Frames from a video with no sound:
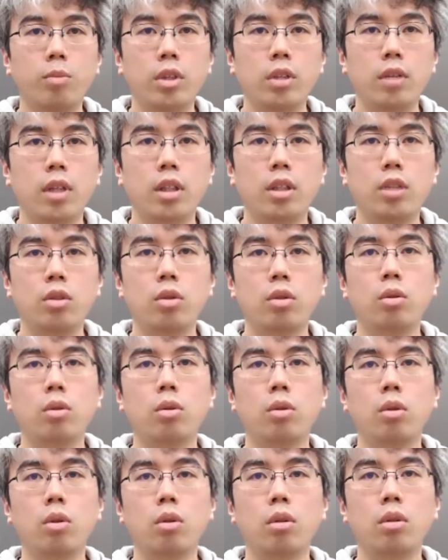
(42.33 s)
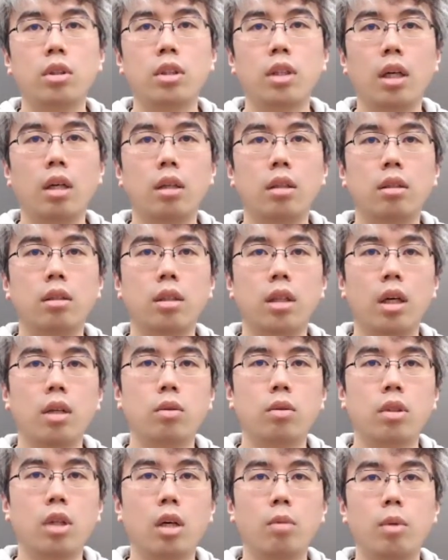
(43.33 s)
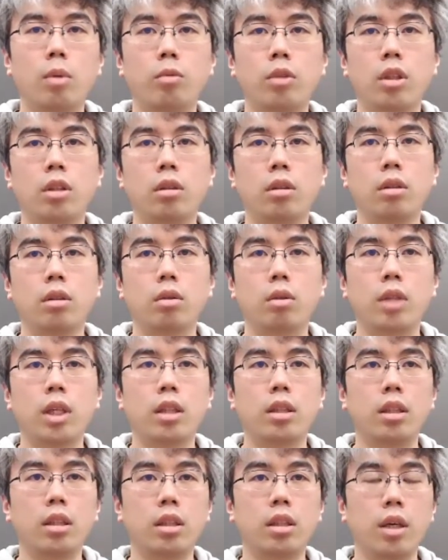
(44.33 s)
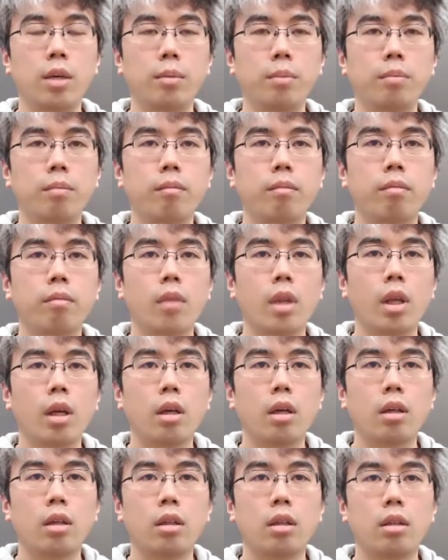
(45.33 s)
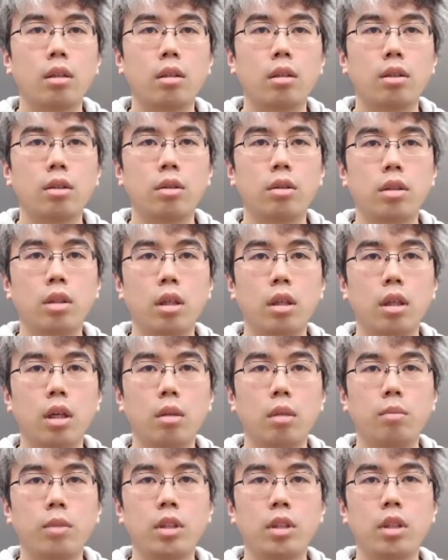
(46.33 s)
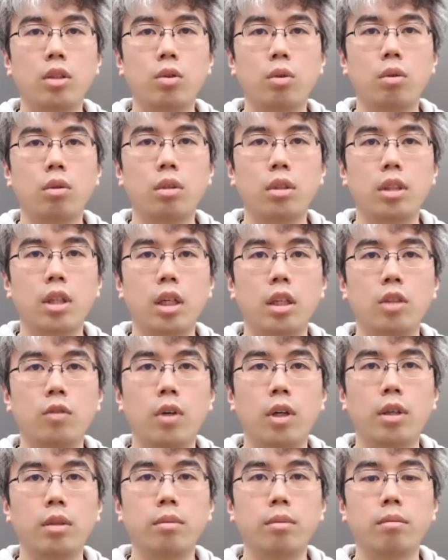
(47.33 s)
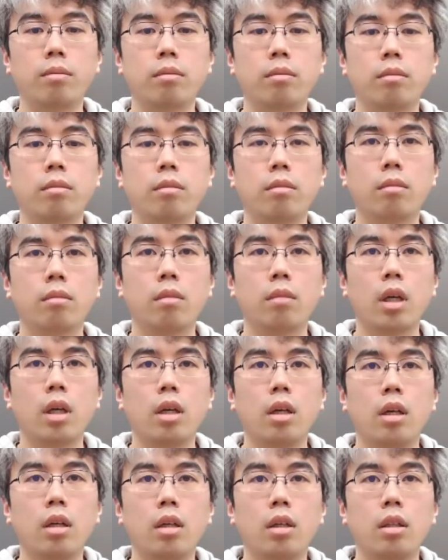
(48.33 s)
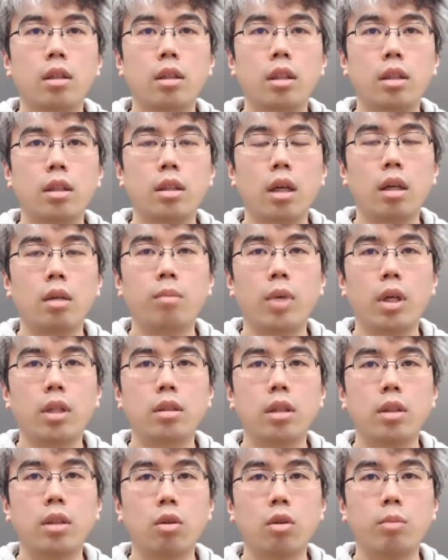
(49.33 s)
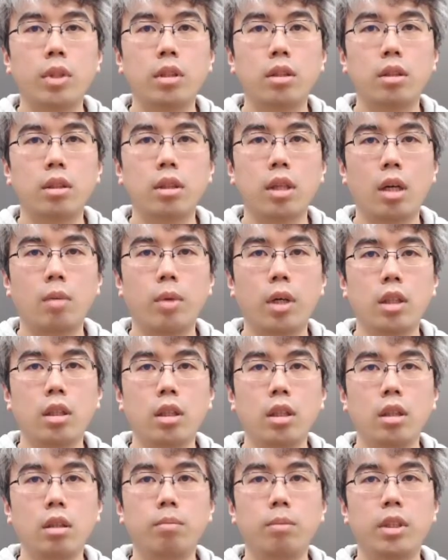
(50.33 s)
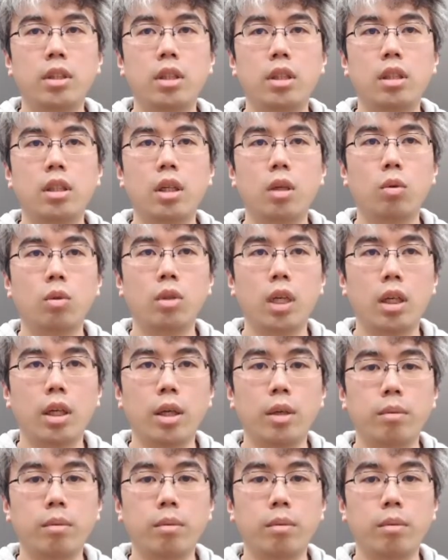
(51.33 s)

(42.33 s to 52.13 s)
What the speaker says: Line's application is based on a very orthodox client-server model. When a user sends a message, the message sends to the backend server,